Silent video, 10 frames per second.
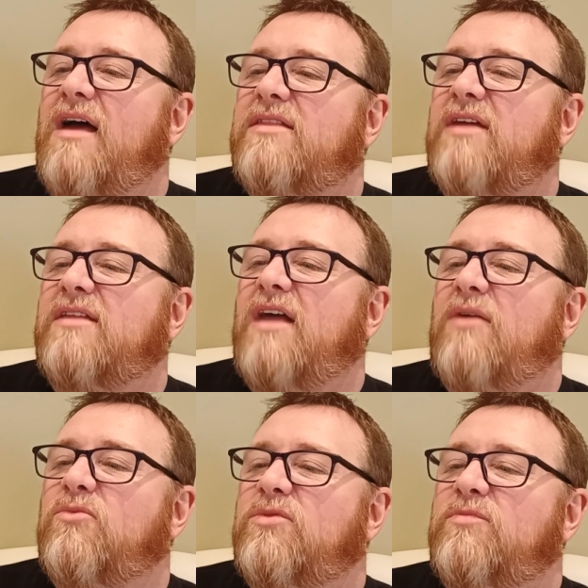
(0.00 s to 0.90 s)
I think
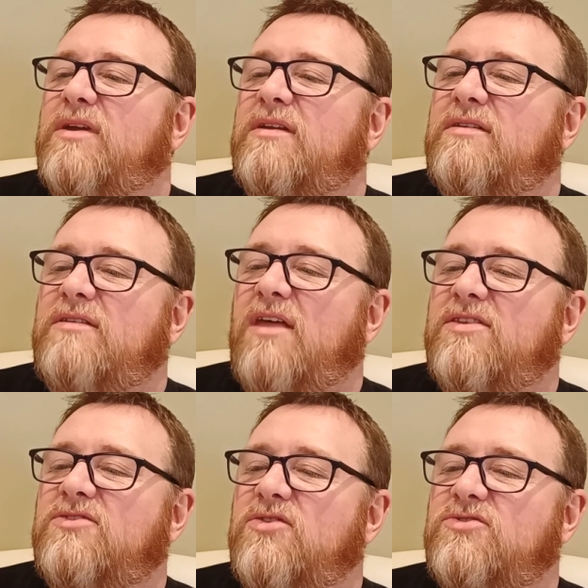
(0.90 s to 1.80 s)
that would be
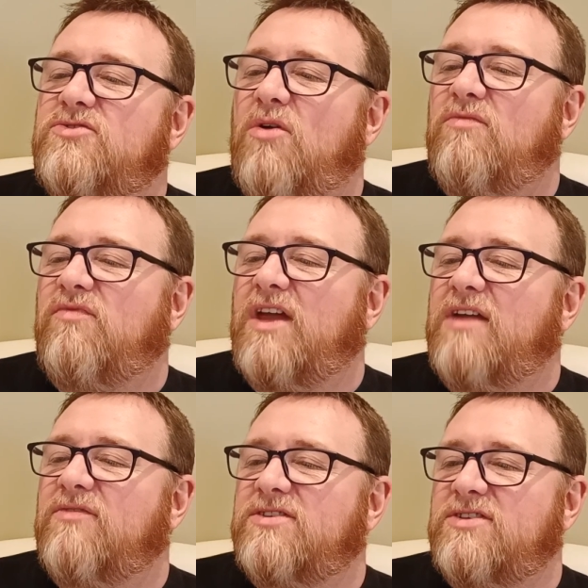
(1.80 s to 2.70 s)
nothing too strong
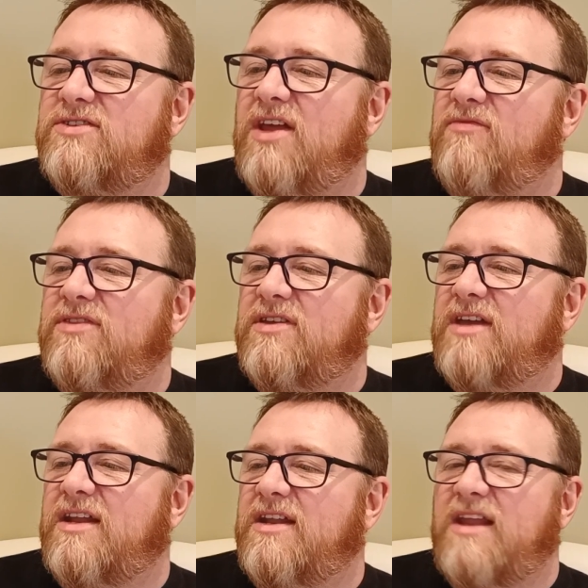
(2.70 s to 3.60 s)
flavour, just
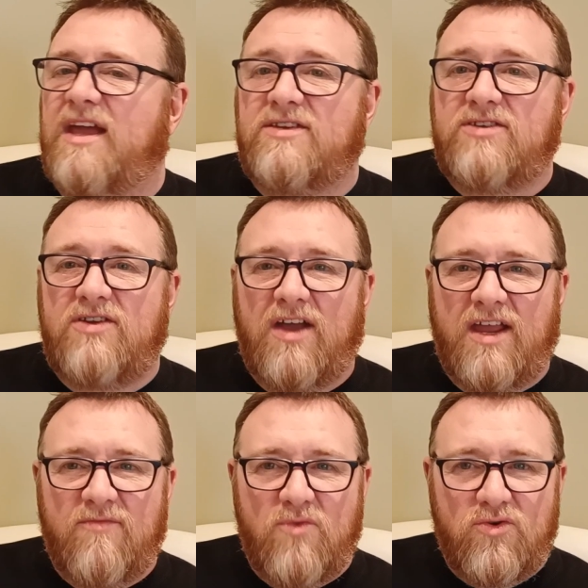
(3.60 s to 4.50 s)
everything kind of nice, you know,
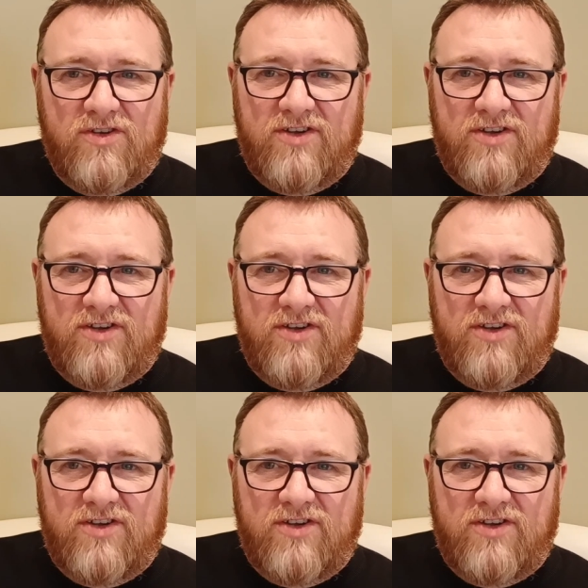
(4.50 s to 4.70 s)
kind of more